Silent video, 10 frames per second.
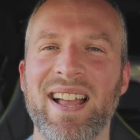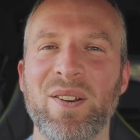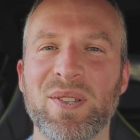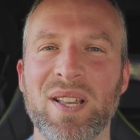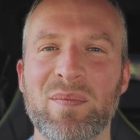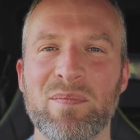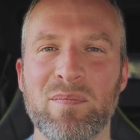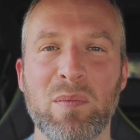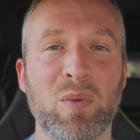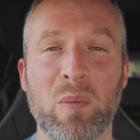I know some
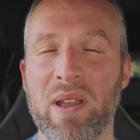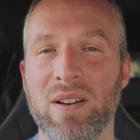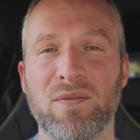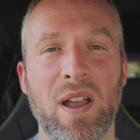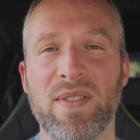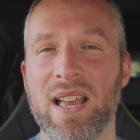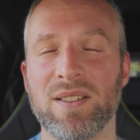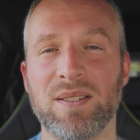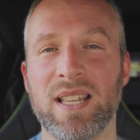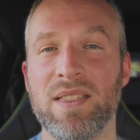people were paying
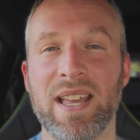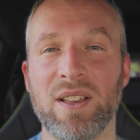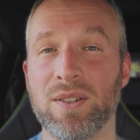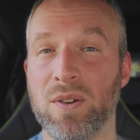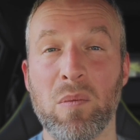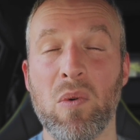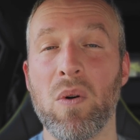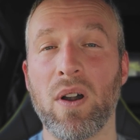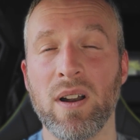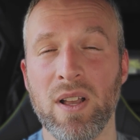$5,000, $10,000 or
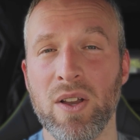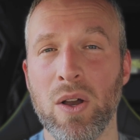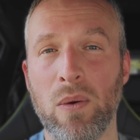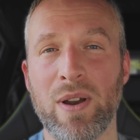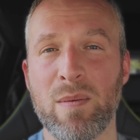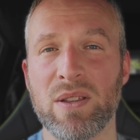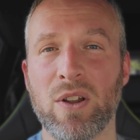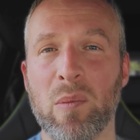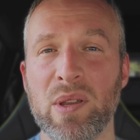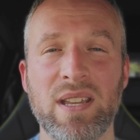more over
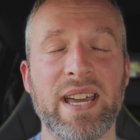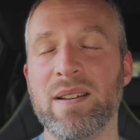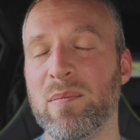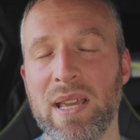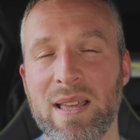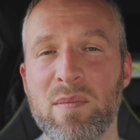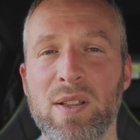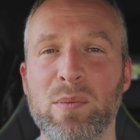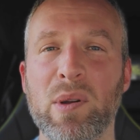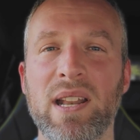MSRP. I didn't pay that
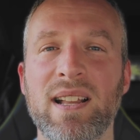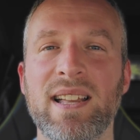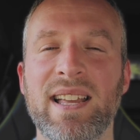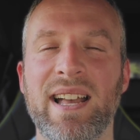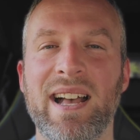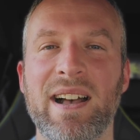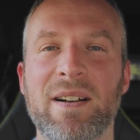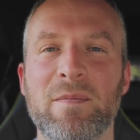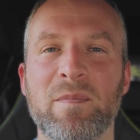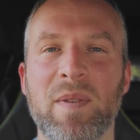much, but
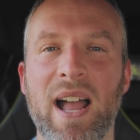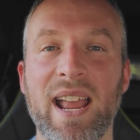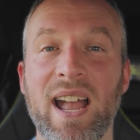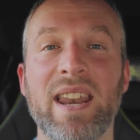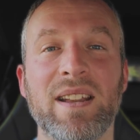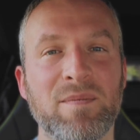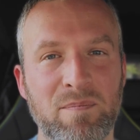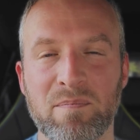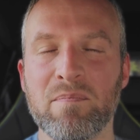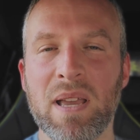I got it
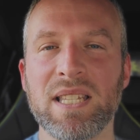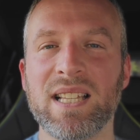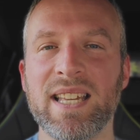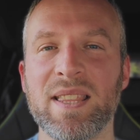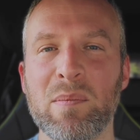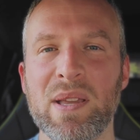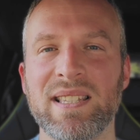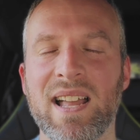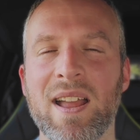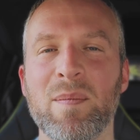basically at the
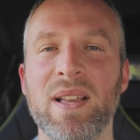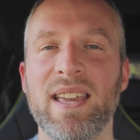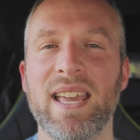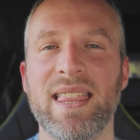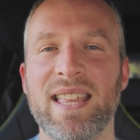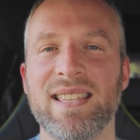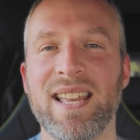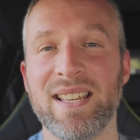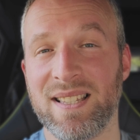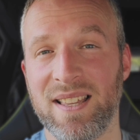peak time. And then
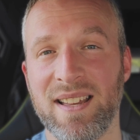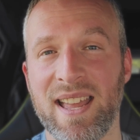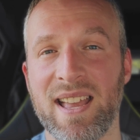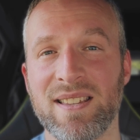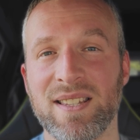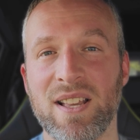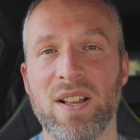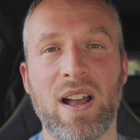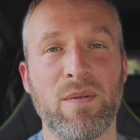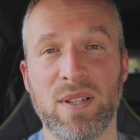Tesla has,
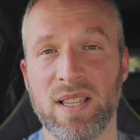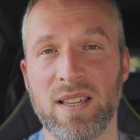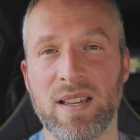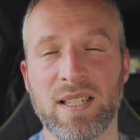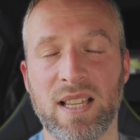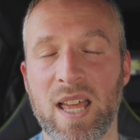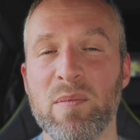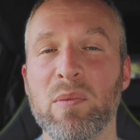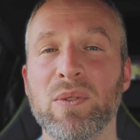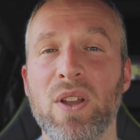obviously, as a lot
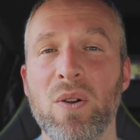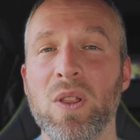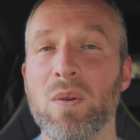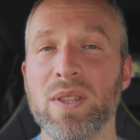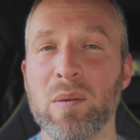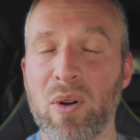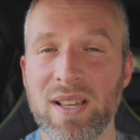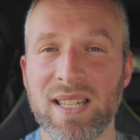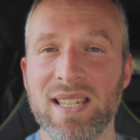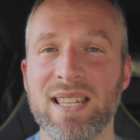of people know, lowered their
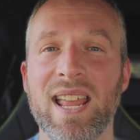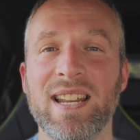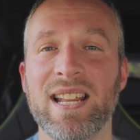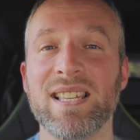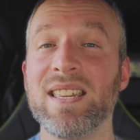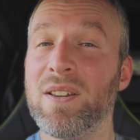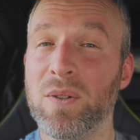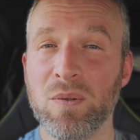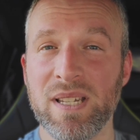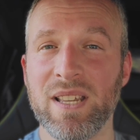prices, and it has
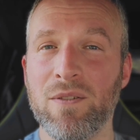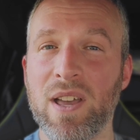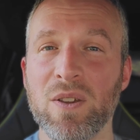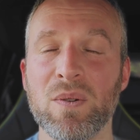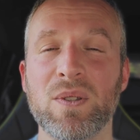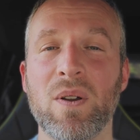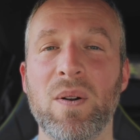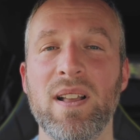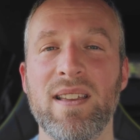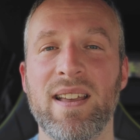killed resale value.
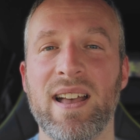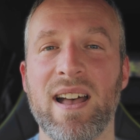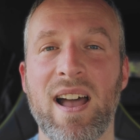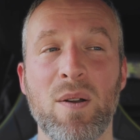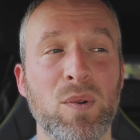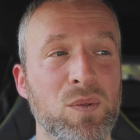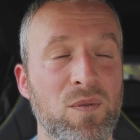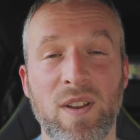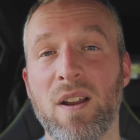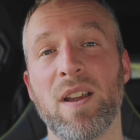So I was
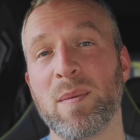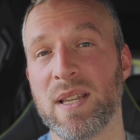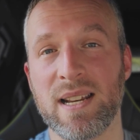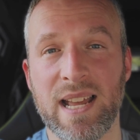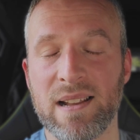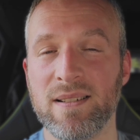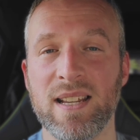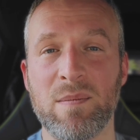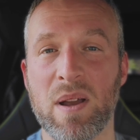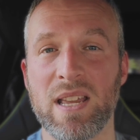very upside down
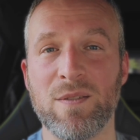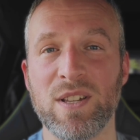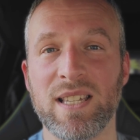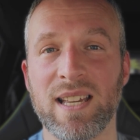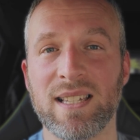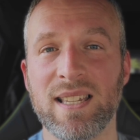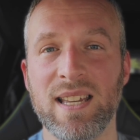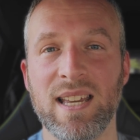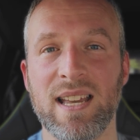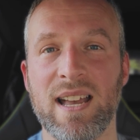in my EV6.
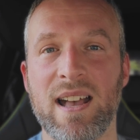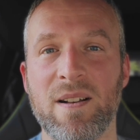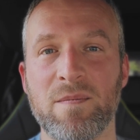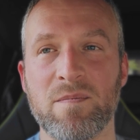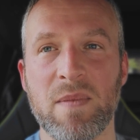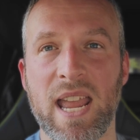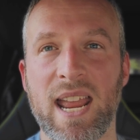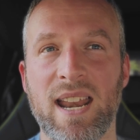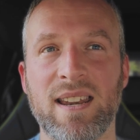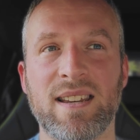
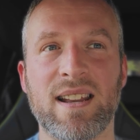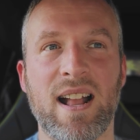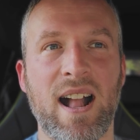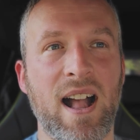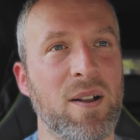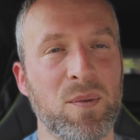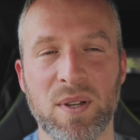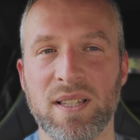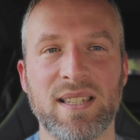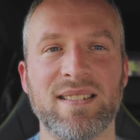And I
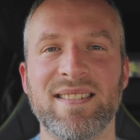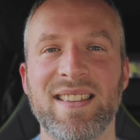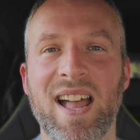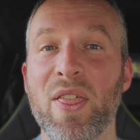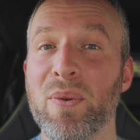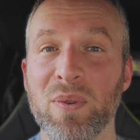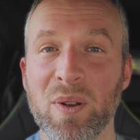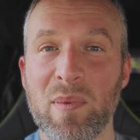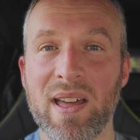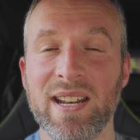was not
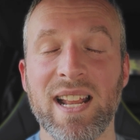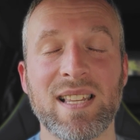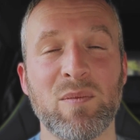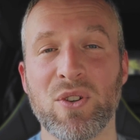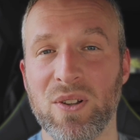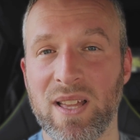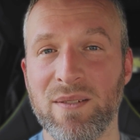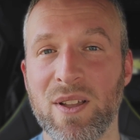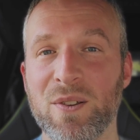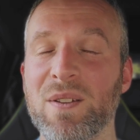thrilled about it, as I'm sure a
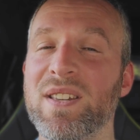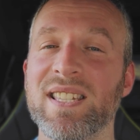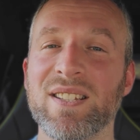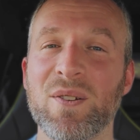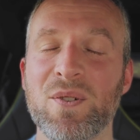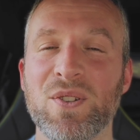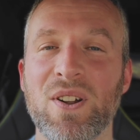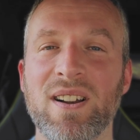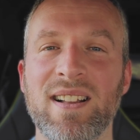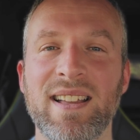lot of other EV6 owners
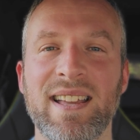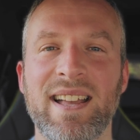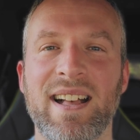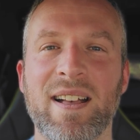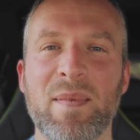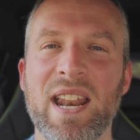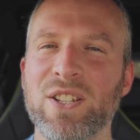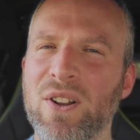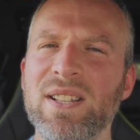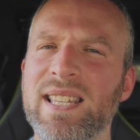are. And I
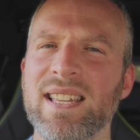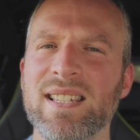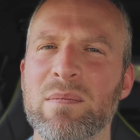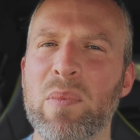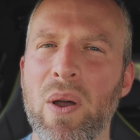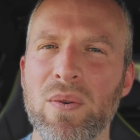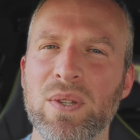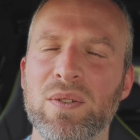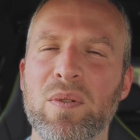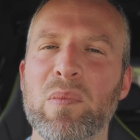started seeing some
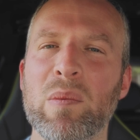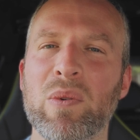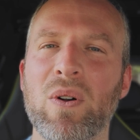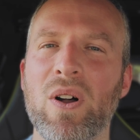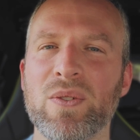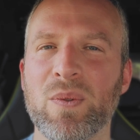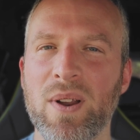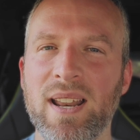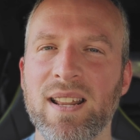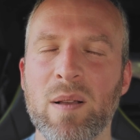posts from people on
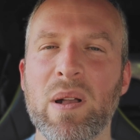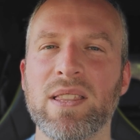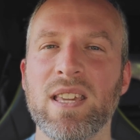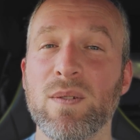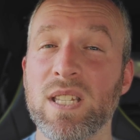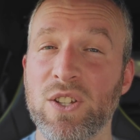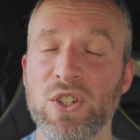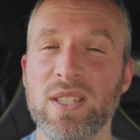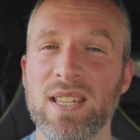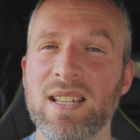Reddit about the
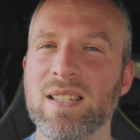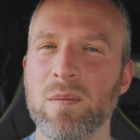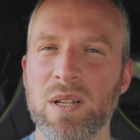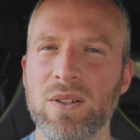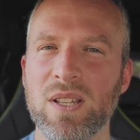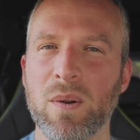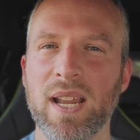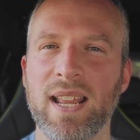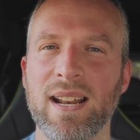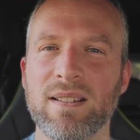EV6 GT and some deals they were getting.